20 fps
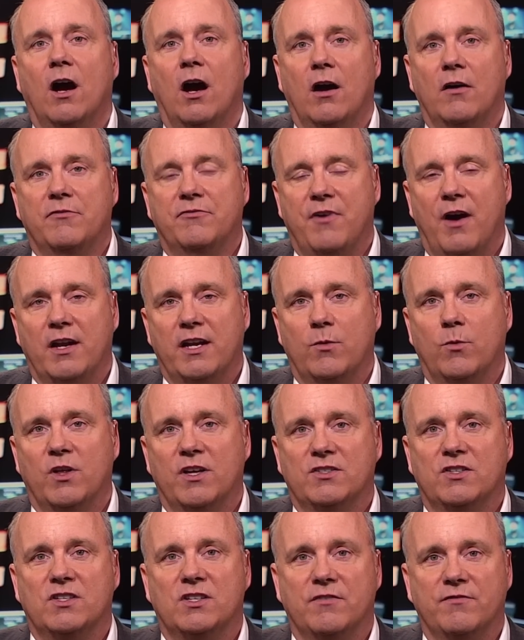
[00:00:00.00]
of Fani
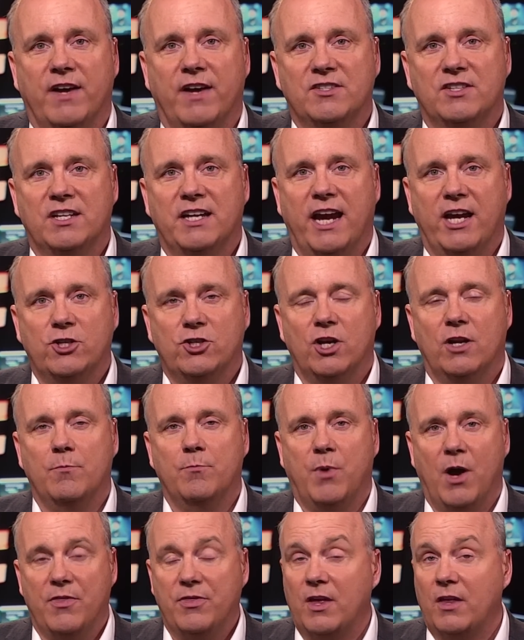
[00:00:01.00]
Willis's
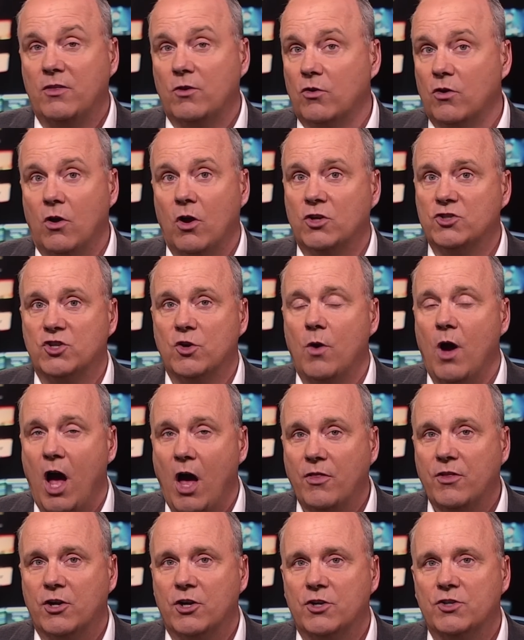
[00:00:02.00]
investigation, but then there are also
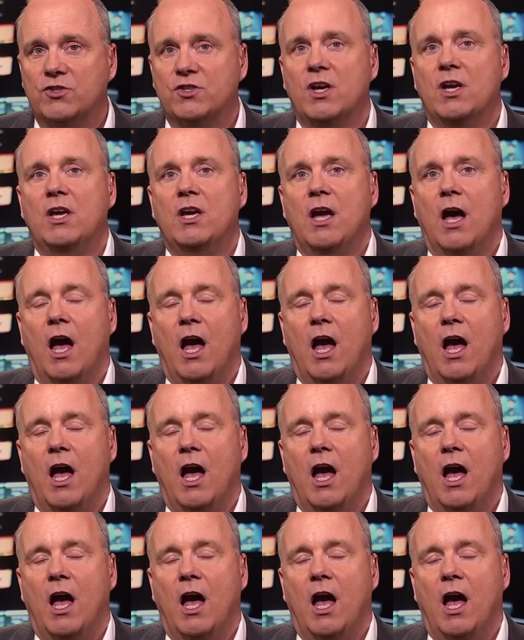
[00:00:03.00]
others,